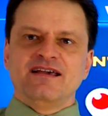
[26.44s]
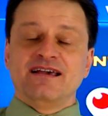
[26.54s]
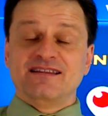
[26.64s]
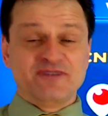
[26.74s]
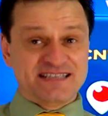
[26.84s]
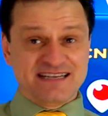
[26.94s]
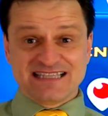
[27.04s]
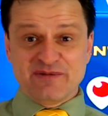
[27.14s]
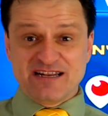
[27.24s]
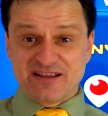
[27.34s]
And the reason it's
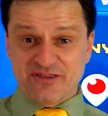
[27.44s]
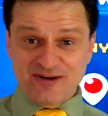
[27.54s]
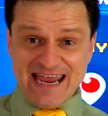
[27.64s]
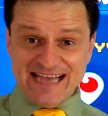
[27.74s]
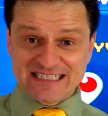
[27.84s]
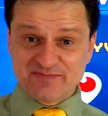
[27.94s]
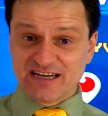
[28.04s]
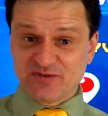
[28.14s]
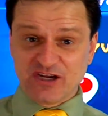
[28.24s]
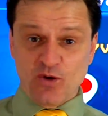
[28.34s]
limited to three days is
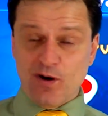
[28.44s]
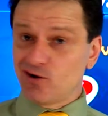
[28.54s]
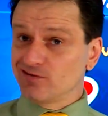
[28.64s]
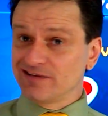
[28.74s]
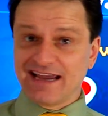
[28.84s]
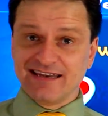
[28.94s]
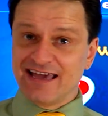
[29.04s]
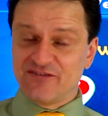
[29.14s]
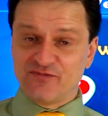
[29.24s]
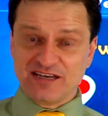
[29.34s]
because we go on all day and
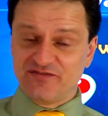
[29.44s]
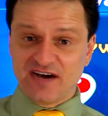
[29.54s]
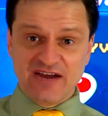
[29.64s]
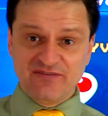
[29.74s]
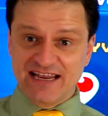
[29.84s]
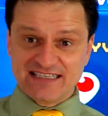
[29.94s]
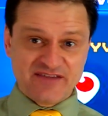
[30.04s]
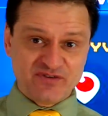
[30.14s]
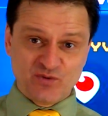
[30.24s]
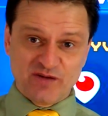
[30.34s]
night if we did five days
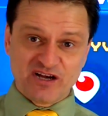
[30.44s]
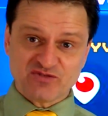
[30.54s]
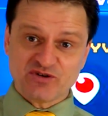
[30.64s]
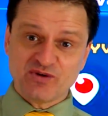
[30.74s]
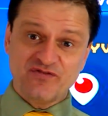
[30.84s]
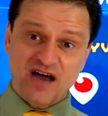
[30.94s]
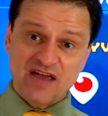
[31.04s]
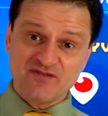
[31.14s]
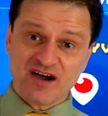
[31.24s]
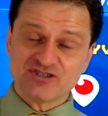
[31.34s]
everywhere because we're doing
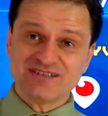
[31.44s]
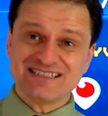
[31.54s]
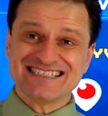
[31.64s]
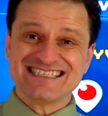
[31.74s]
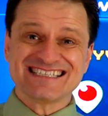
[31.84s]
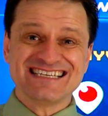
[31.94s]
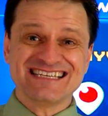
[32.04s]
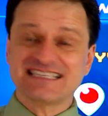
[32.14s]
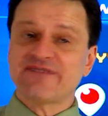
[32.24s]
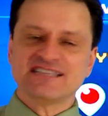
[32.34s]
five countries and
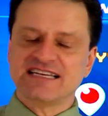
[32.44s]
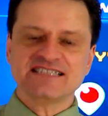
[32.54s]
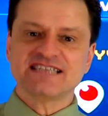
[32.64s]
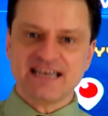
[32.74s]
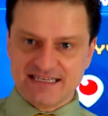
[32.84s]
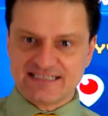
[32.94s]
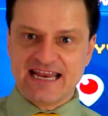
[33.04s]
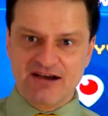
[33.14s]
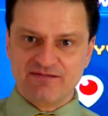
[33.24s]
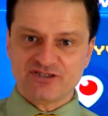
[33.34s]
16, 17 cities
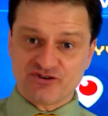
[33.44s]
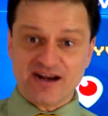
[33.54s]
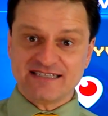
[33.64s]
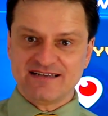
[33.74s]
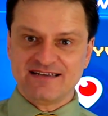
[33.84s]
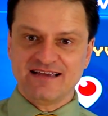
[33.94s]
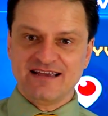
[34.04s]
now. It's crazy.